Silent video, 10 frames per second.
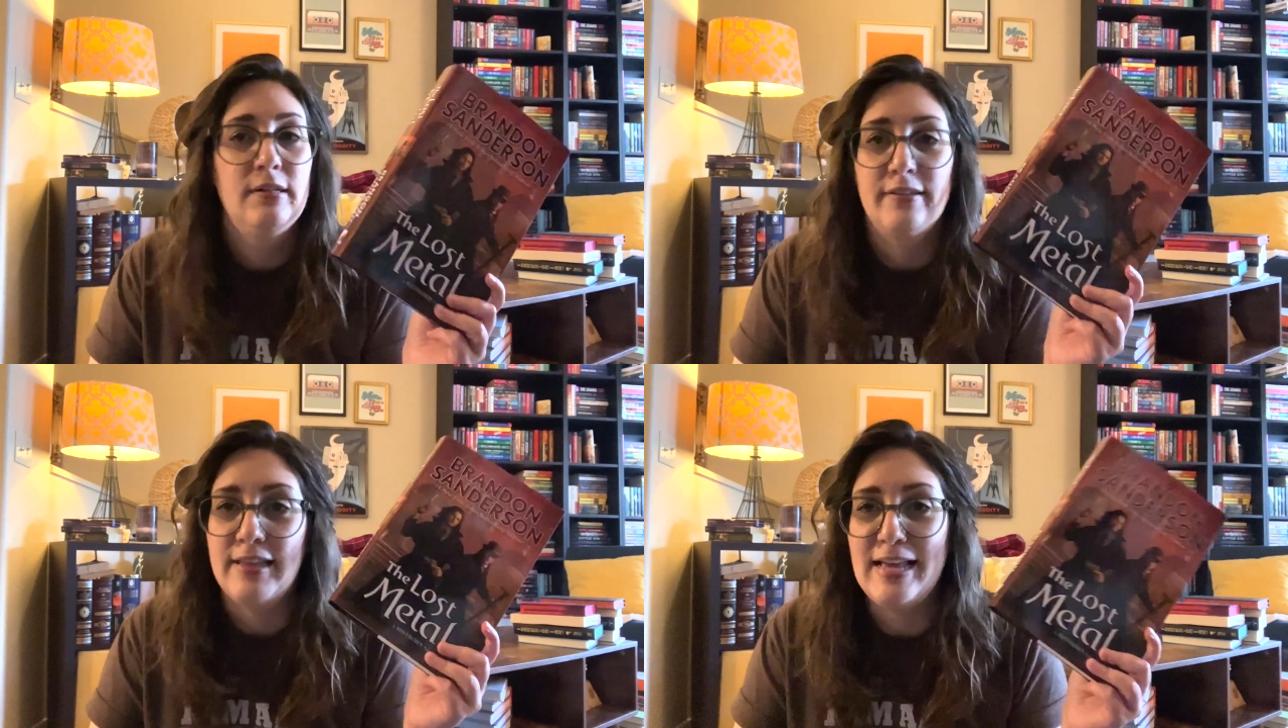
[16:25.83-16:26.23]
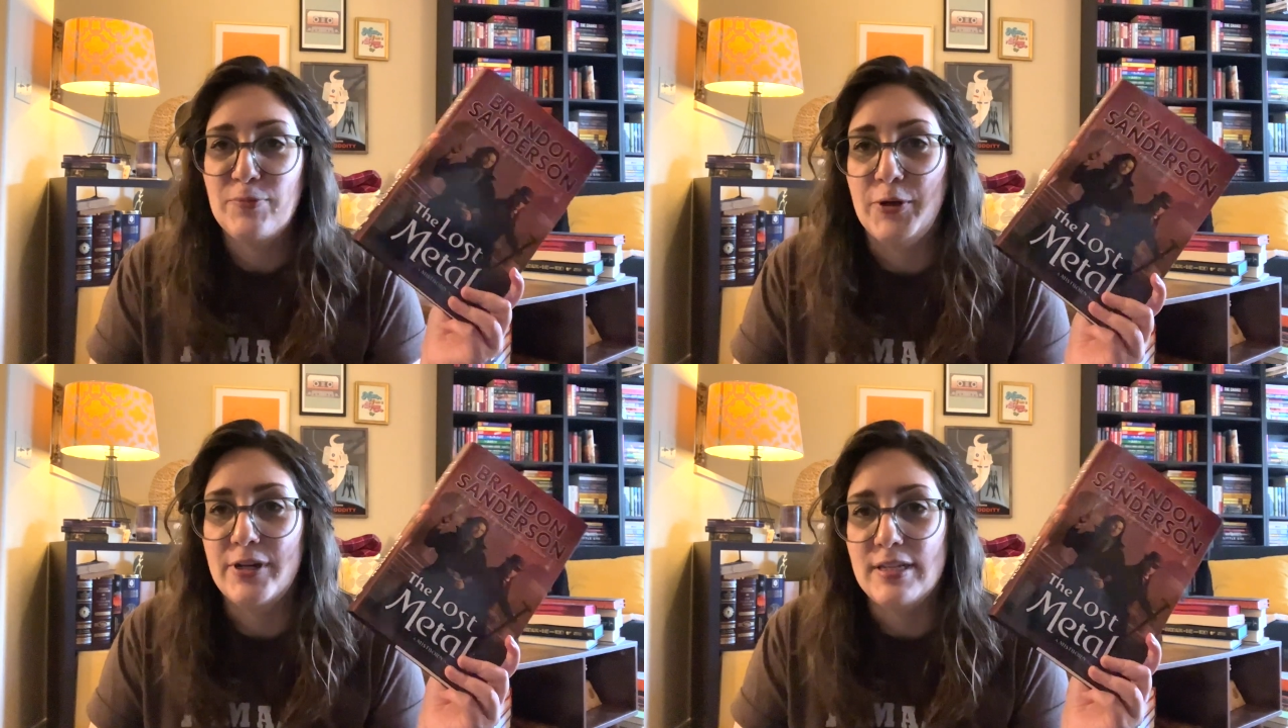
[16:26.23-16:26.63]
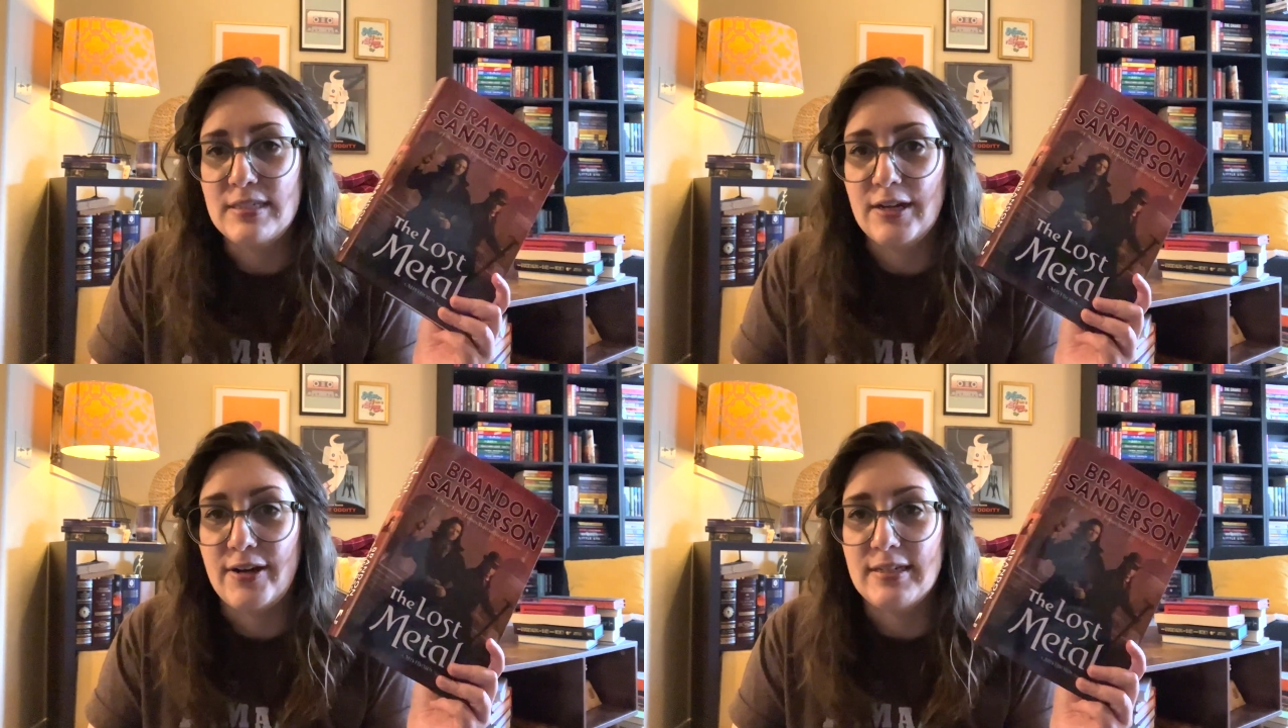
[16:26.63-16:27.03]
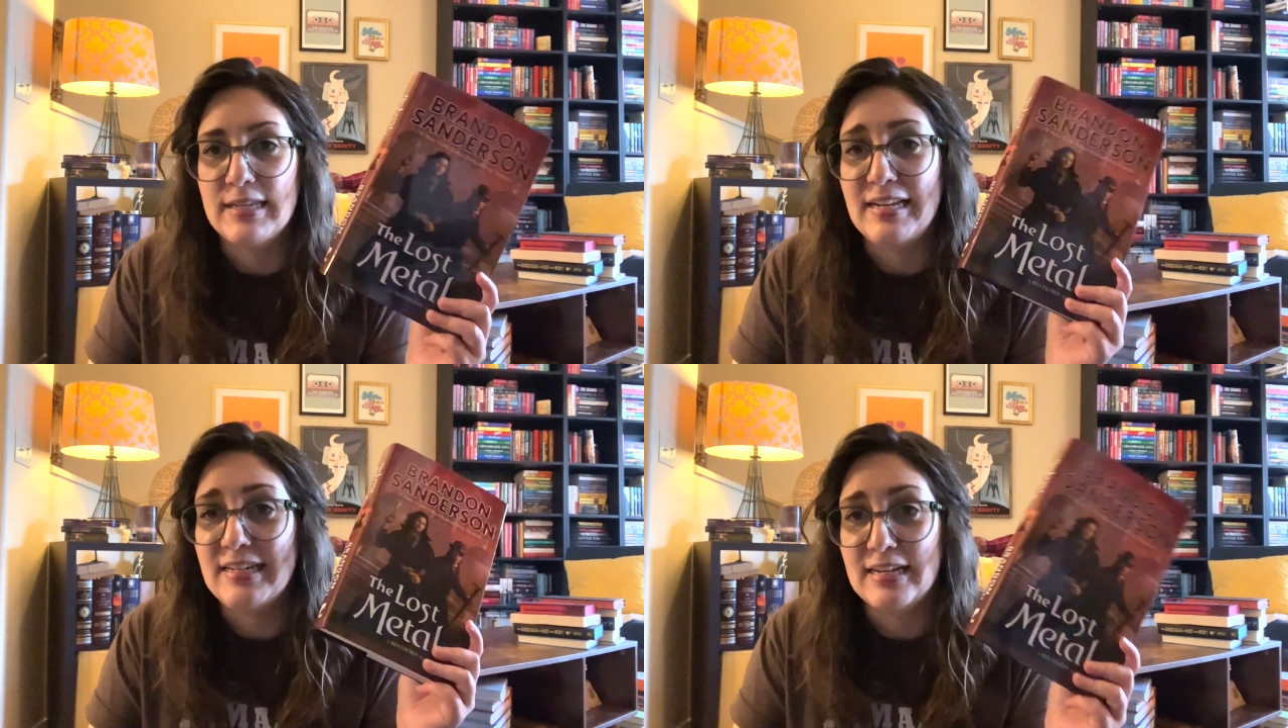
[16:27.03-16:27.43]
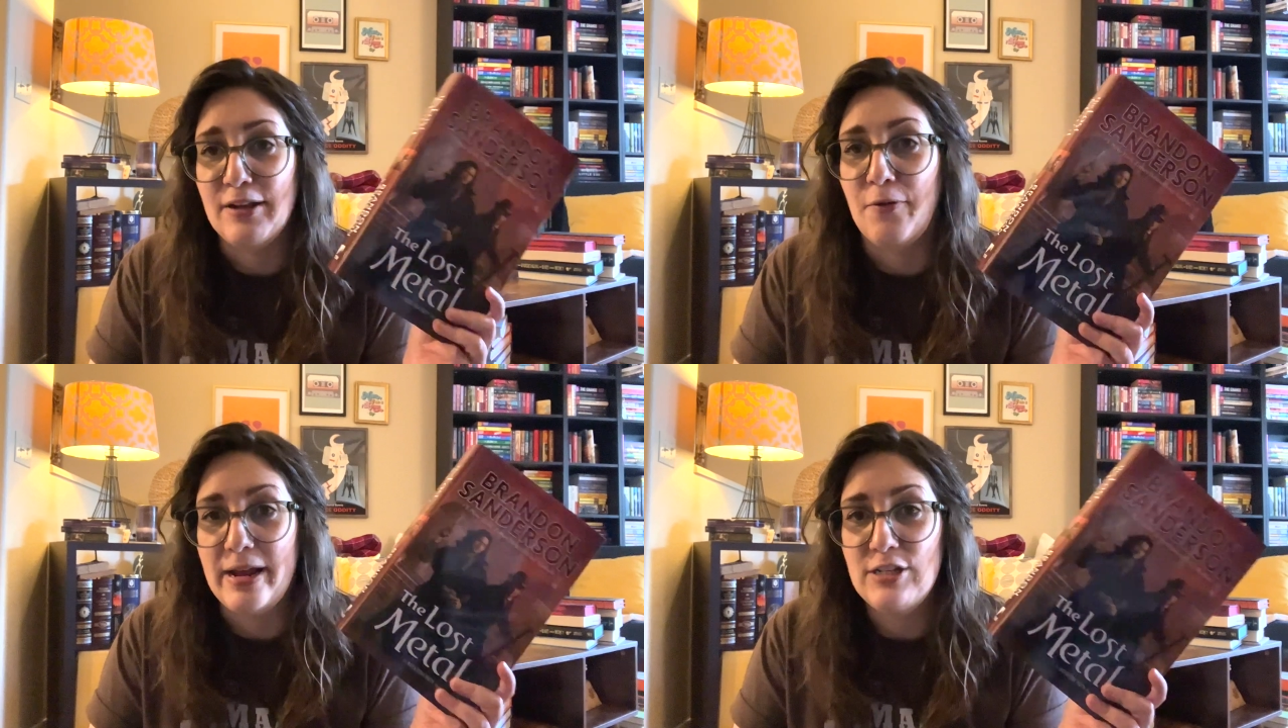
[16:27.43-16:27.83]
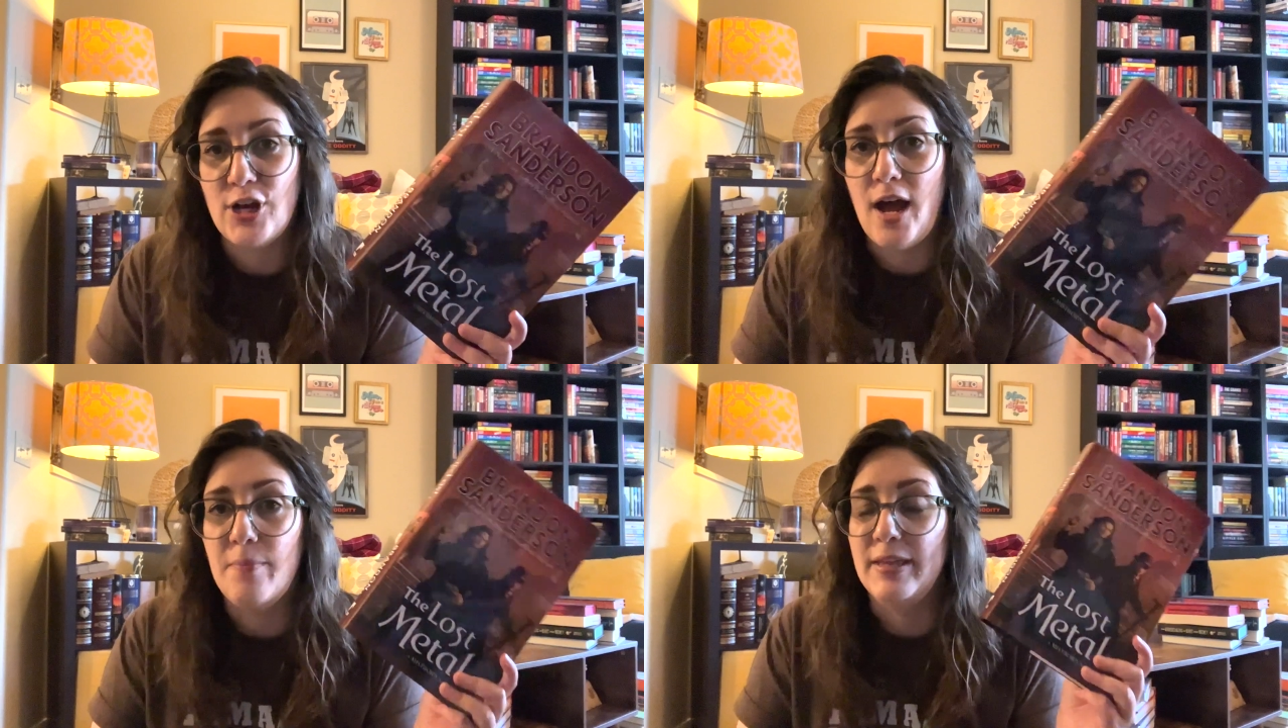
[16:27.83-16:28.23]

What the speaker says: the last book in a series, and he did a great job.